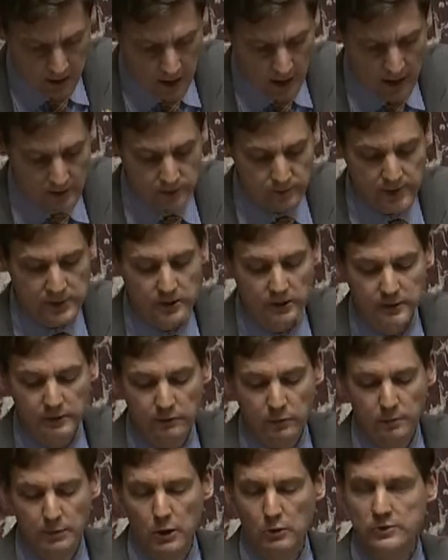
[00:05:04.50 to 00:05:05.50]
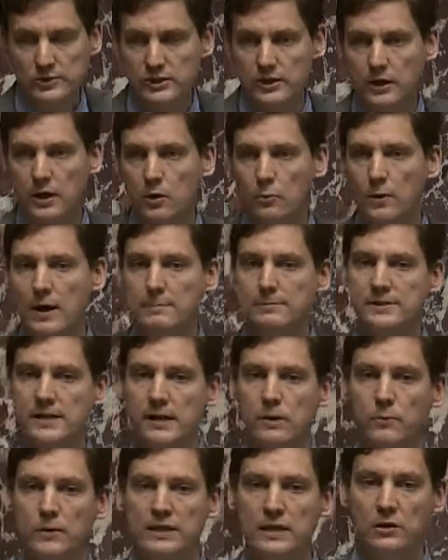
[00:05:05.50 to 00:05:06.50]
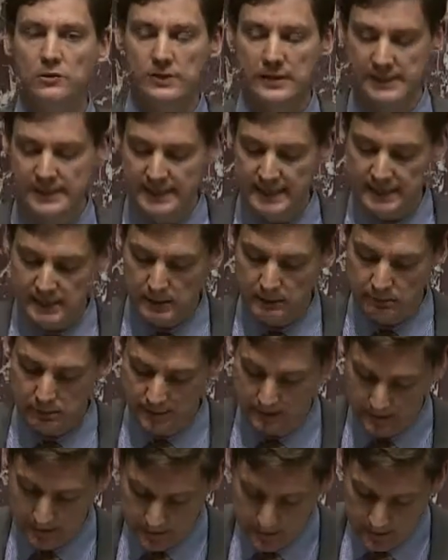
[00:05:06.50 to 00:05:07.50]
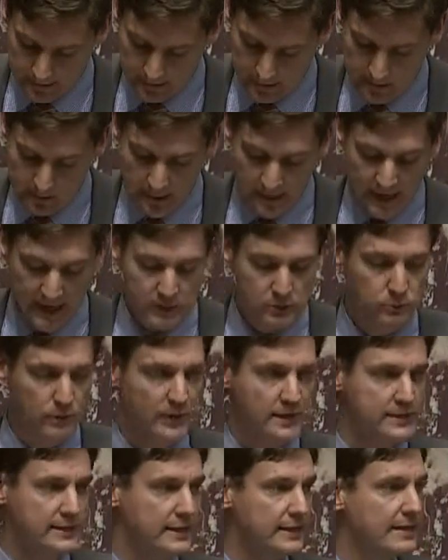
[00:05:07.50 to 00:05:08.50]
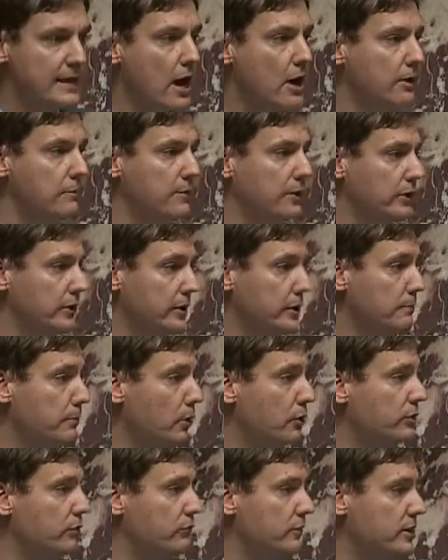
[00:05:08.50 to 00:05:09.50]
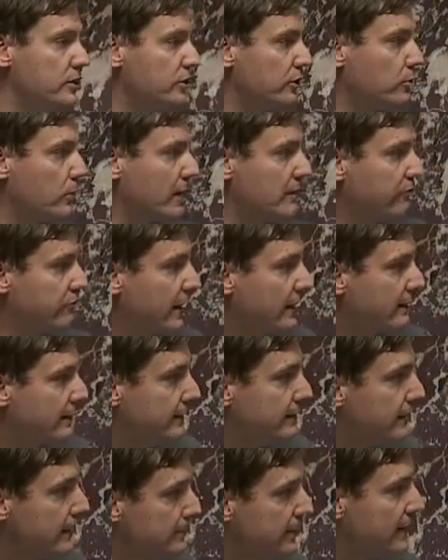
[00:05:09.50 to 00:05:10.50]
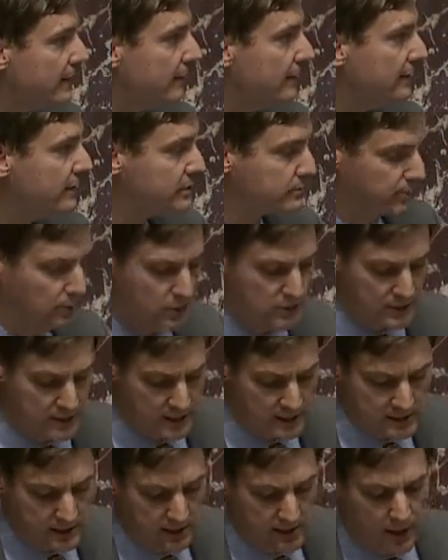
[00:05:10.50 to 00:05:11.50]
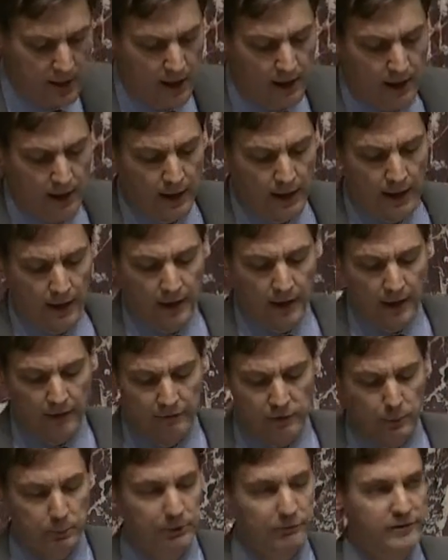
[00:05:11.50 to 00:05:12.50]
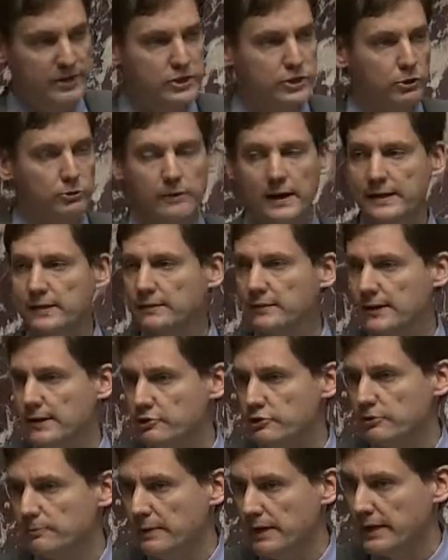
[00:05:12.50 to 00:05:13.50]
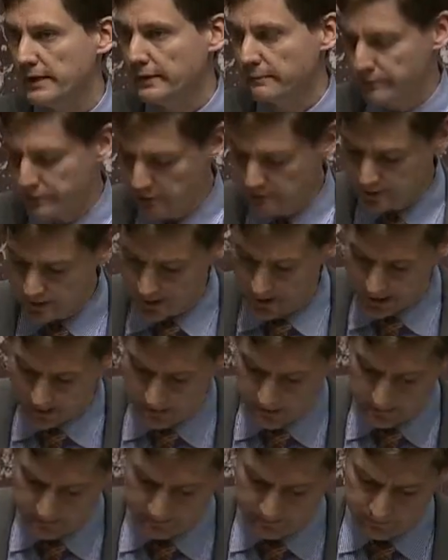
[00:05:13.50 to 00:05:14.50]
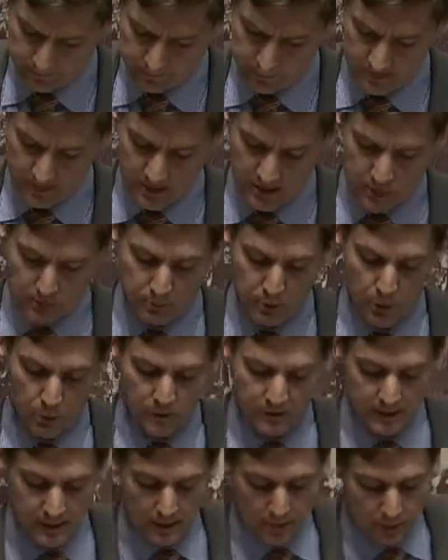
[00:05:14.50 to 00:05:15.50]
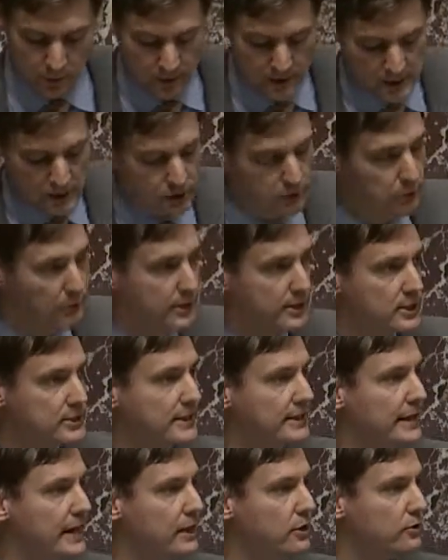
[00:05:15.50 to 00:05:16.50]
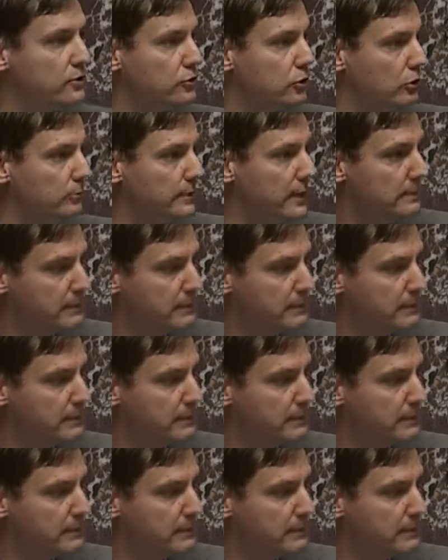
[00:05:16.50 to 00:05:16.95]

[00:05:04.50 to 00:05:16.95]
as a result of a posting on a website without the discipline, as well as the accountability, both of which are quite frankly limited in this process, of the provincial regulation-making process. Now, I spoke with an immigration lawyer today who told me